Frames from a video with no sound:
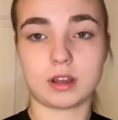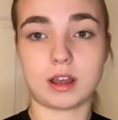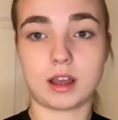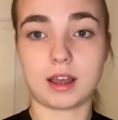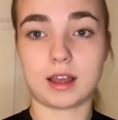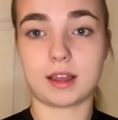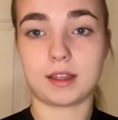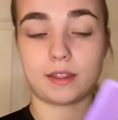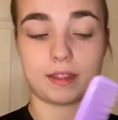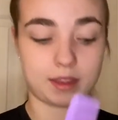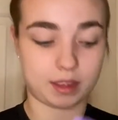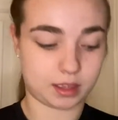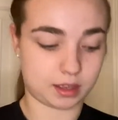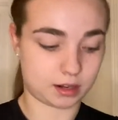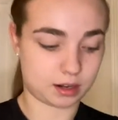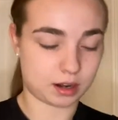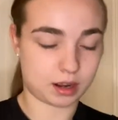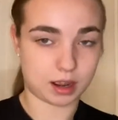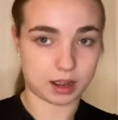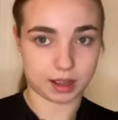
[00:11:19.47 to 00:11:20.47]
And then
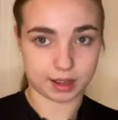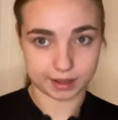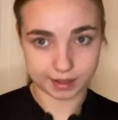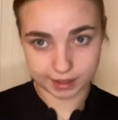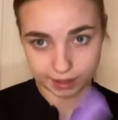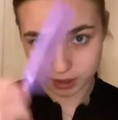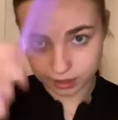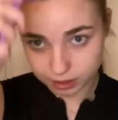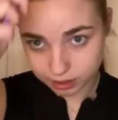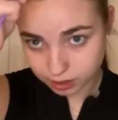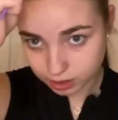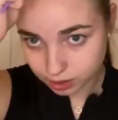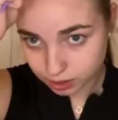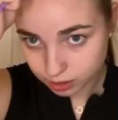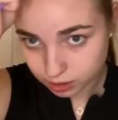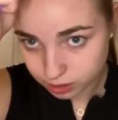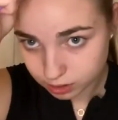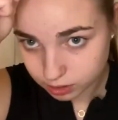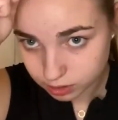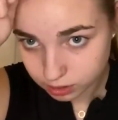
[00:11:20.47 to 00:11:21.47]
I
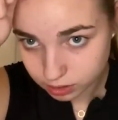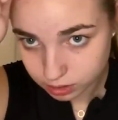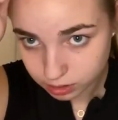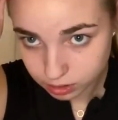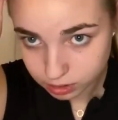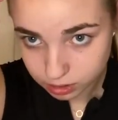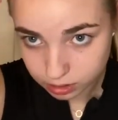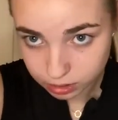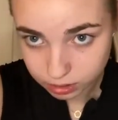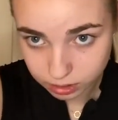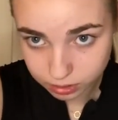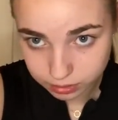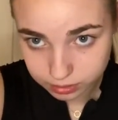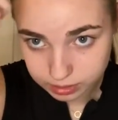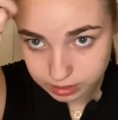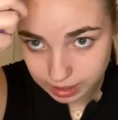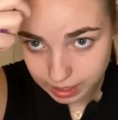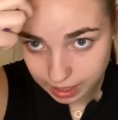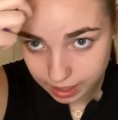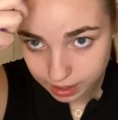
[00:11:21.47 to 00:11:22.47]
use
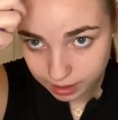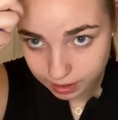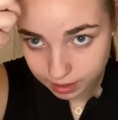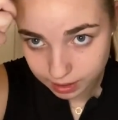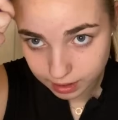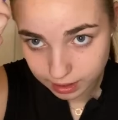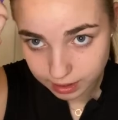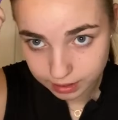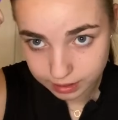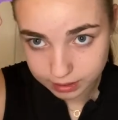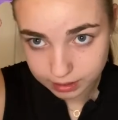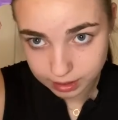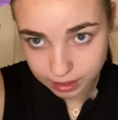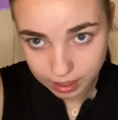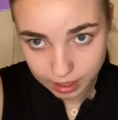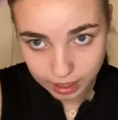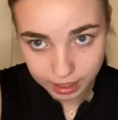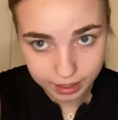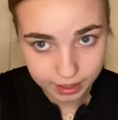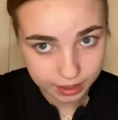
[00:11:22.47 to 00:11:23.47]
that and
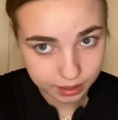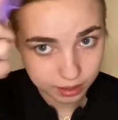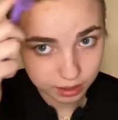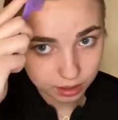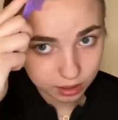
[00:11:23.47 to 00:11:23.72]
I